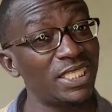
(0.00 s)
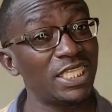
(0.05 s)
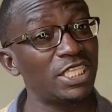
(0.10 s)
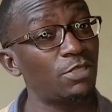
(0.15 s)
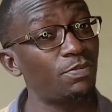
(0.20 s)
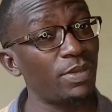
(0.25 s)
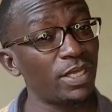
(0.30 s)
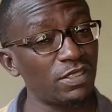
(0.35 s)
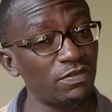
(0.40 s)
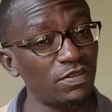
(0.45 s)

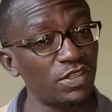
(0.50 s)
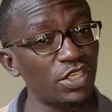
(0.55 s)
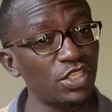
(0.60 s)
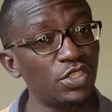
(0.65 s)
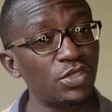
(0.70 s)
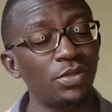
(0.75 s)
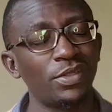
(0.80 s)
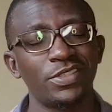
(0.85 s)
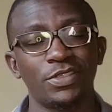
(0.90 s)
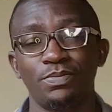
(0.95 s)

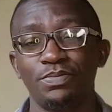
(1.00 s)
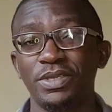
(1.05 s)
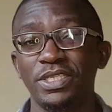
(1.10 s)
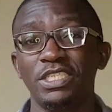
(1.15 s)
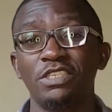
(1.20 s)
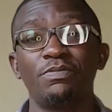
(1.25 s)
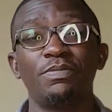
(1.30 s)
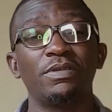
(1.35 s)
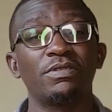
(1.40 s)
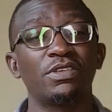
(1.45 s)

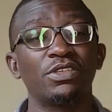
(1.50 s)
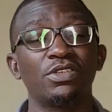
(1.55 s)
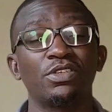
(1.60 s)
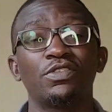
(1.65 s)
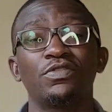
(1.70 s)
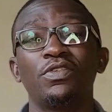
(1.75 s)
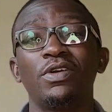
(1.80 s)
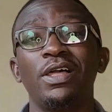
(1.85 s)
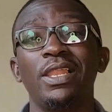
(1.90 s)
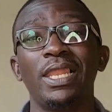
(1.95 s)

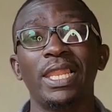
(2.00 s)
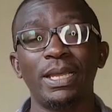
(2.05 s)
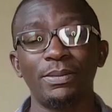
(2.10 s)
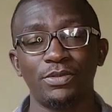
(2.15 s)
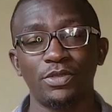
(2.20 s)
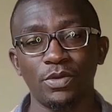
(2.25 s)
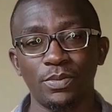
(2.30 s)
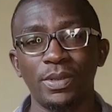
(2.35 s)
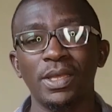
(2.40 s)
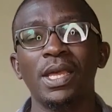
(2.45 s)
specifications for a
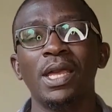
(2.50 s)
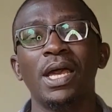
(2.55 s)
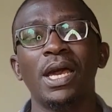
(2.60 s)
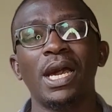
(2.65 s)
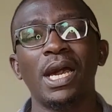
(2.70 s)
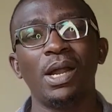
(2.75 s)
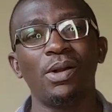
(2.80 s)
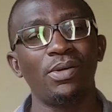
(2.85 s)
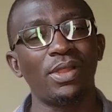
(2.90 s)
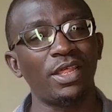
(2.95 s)
laptop,
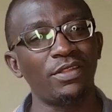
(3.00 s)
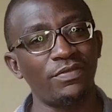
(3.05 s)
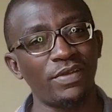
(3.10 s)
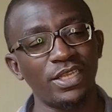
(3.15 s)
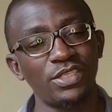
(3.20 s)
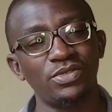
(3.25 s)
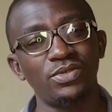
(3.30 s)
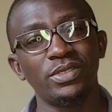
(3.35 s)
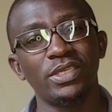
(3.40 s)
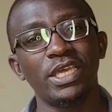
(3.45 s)
I would
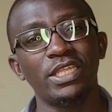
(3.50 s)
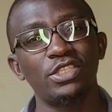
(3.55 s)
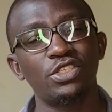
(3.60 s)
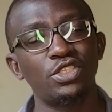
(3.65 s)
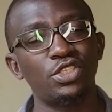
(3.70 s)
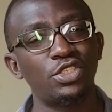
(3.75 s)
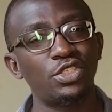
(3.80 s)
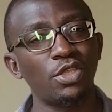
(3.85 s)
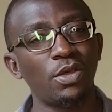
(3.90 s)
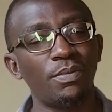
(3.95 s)
advise you get
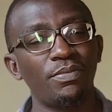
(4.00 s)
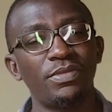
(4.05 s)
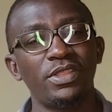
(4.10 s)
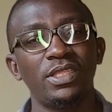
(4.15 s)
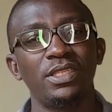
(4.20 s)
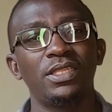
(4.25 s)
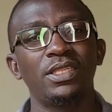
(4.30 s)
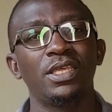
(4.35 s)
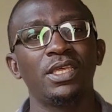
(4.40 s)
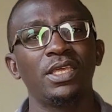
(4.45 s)

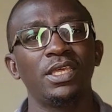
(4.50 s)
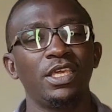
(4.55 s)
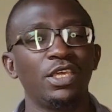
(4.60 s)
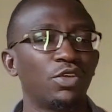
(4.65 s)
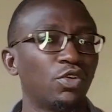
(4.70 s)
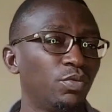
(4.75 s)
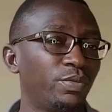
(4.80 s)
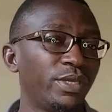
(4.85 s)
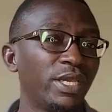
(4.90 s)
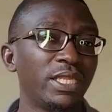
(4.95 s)
something.
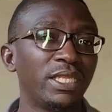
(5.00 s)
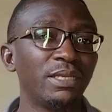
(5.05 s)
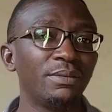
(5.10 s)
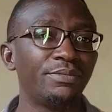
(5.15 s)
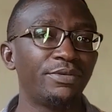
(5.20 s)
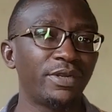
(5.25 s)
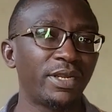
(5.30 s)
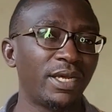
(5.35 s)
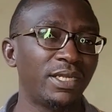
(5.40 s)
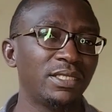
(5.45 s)
It could be any
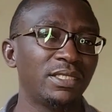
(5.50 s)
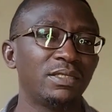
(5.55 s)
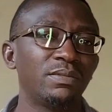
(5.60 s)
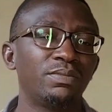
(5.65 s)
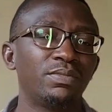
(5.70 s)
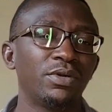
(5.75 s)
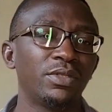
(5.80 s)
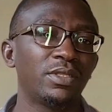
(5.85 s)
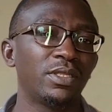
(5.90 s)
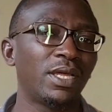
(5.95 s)
brand,
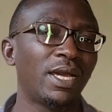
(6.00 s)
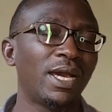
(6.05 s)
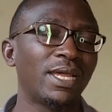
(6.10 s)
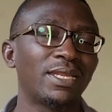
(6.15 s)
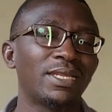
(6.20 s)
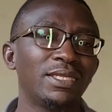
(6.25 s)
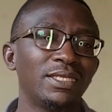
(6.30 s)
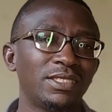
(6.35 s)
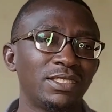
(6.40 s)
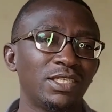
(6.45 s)
but
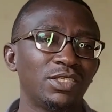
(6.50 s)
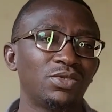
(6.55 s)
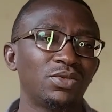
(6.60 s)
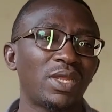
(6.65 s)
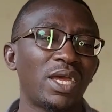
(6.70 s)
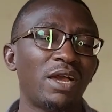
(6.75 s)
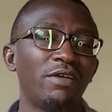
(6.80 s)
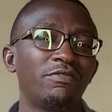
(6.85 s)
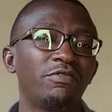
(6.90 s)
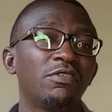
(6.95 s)
at least it
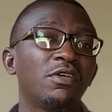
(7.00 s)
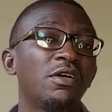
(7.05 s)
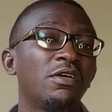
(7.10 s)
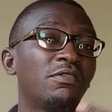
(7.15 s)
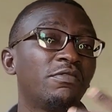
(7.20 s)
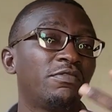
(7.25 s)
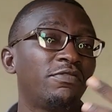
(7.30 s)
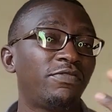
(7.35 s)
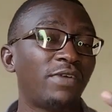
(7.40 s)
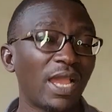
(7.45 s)
should have
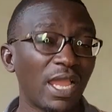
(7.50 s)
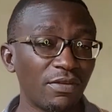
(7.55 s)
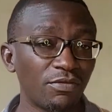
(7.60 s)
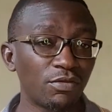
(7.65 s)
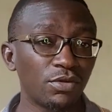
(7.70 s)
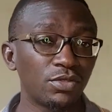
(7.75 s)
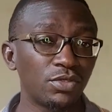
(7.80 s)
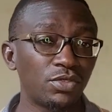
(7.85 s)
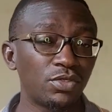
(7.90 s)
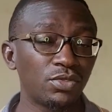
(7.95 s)

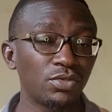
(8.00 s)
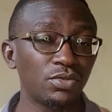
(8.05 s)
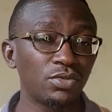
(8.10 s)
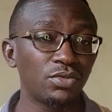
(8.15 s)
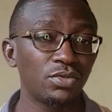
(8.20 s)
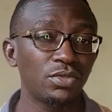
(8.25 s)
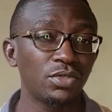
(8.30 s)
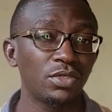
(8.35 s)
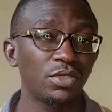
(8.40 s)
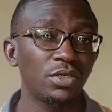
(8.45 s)

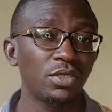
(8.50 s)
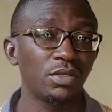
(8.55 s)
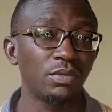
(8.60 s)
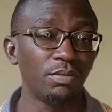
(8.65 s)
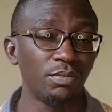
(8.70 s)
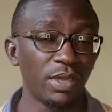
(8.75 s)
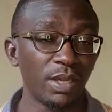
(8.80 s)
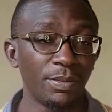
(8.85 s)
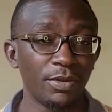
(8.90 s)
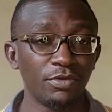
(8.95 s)
512
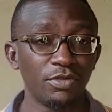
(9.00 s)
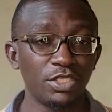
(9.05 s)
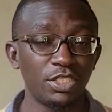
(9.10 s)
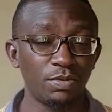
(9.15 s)
memory